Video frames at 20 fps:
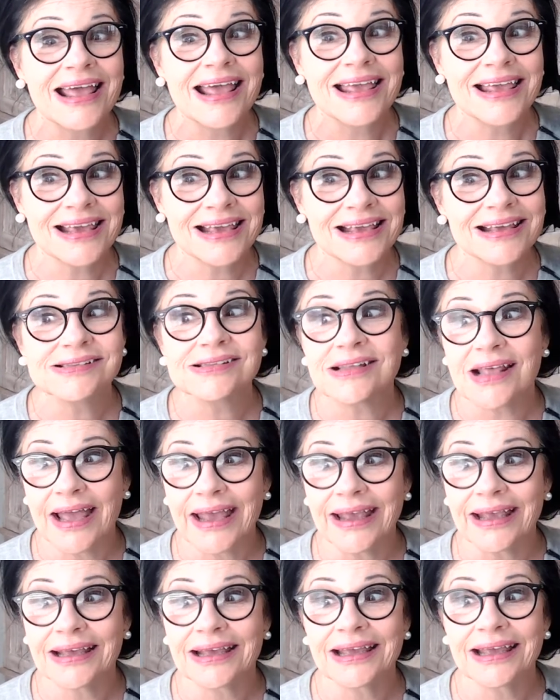He's
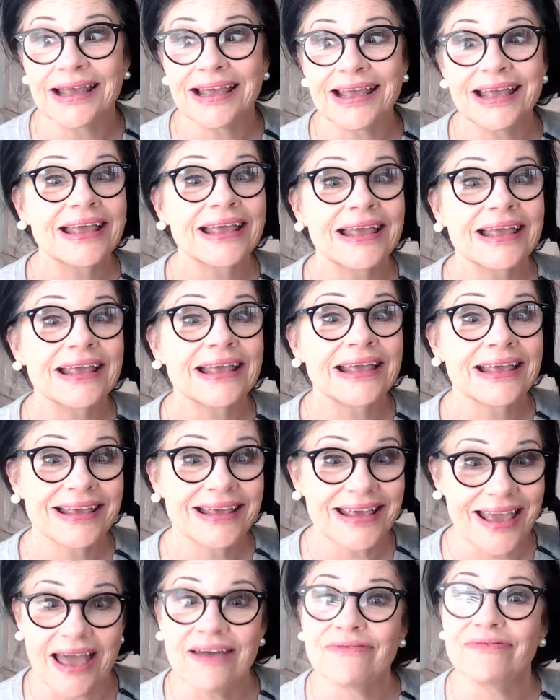like
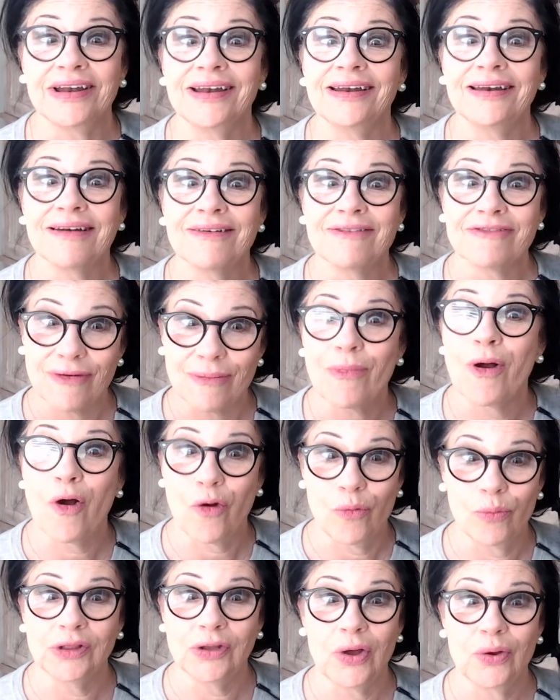Kevin from
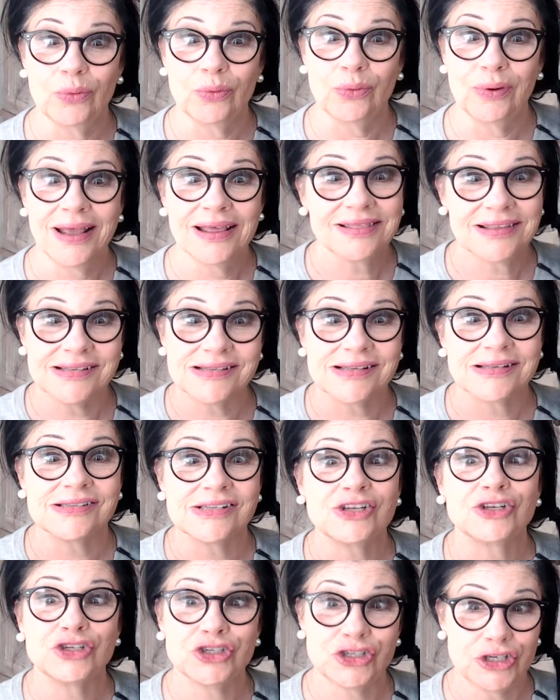Home Alone. This is
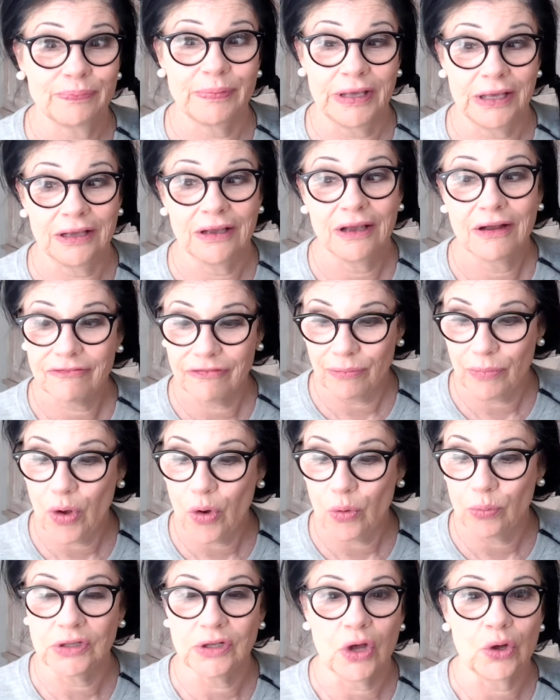Chippy from
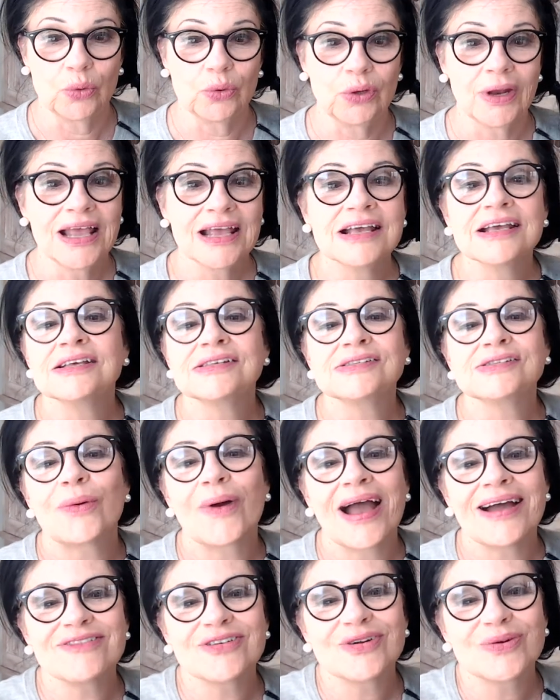Home Alone. So
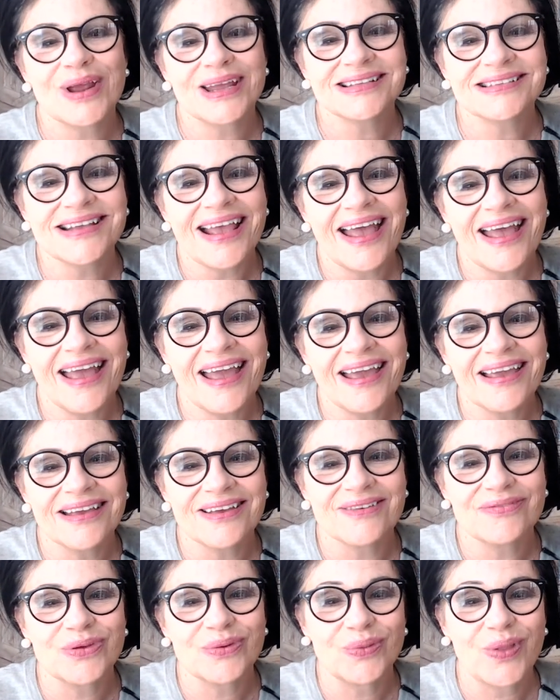have a great day.
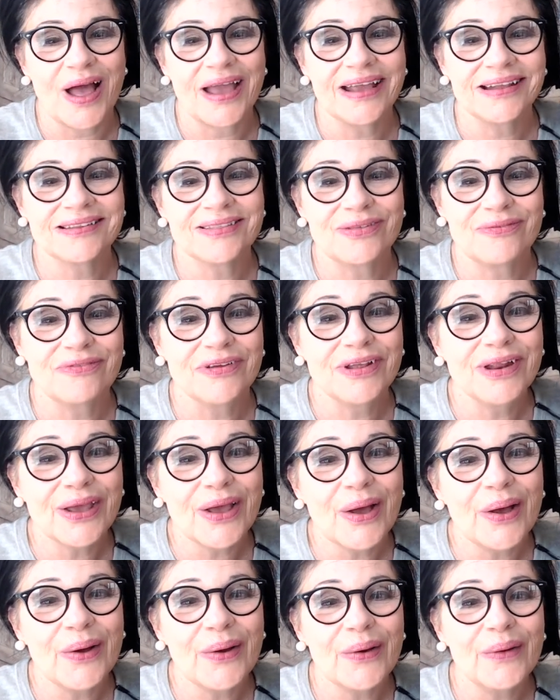If you liked the
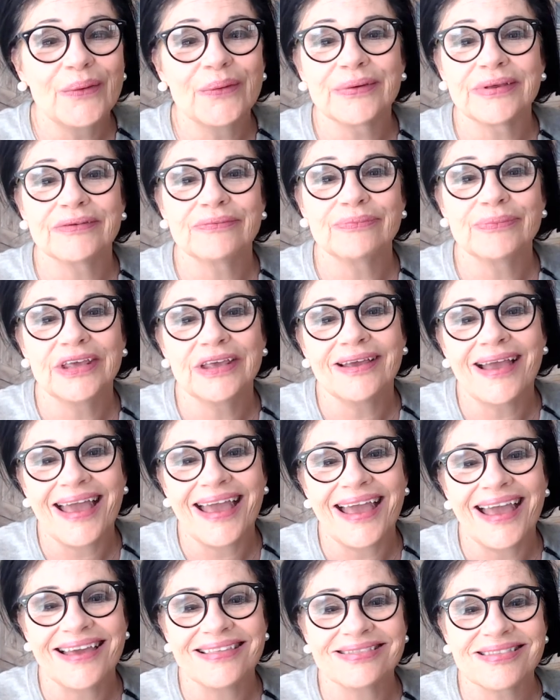video, give me
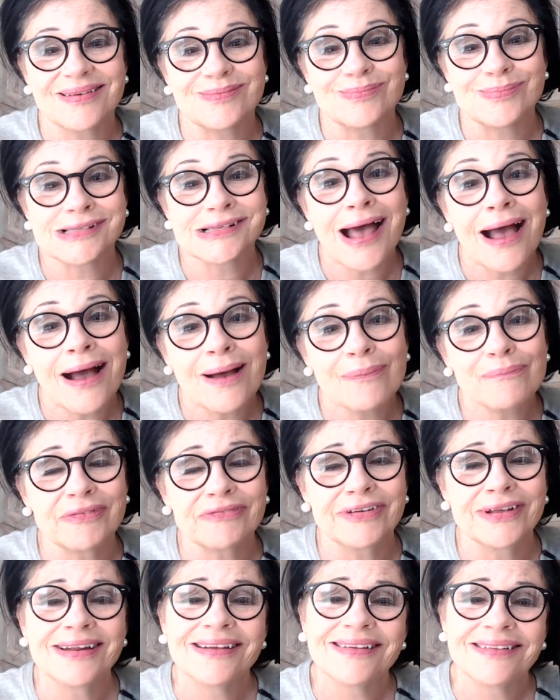a thumbs up. If
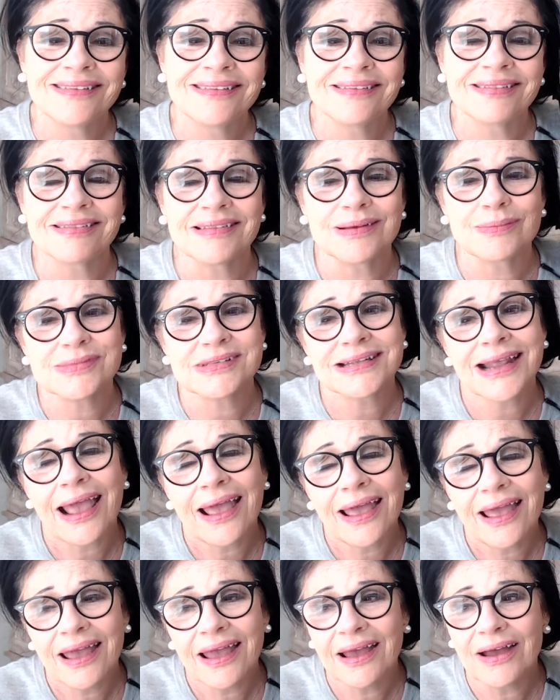you didn't, thumbs
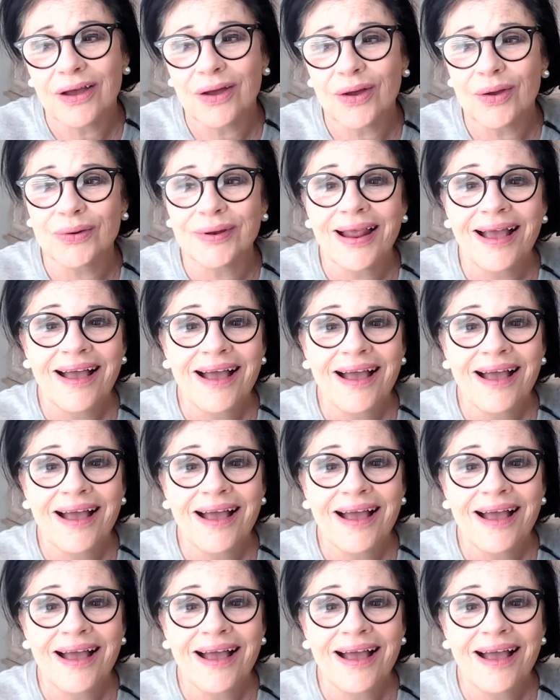down.